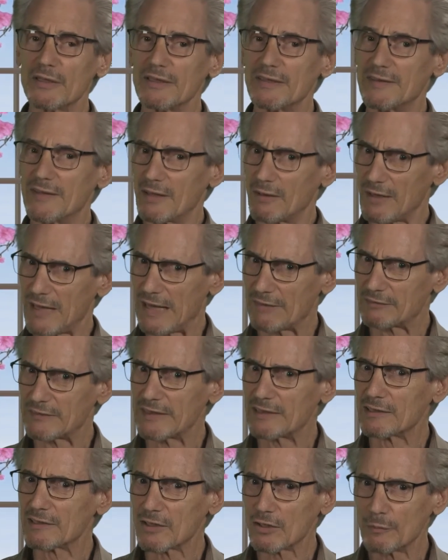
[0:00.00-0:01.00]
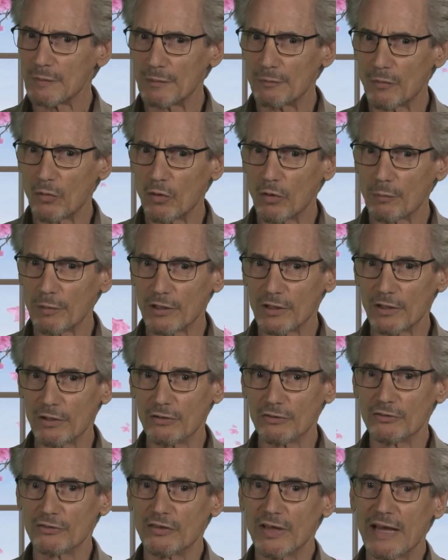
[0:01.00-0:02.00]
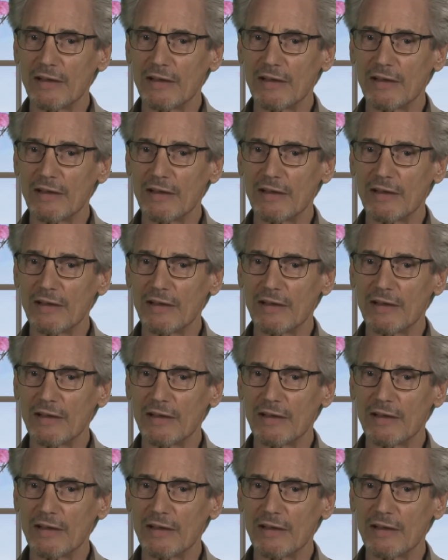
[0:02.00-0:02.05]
They'll have to eat a little bit more because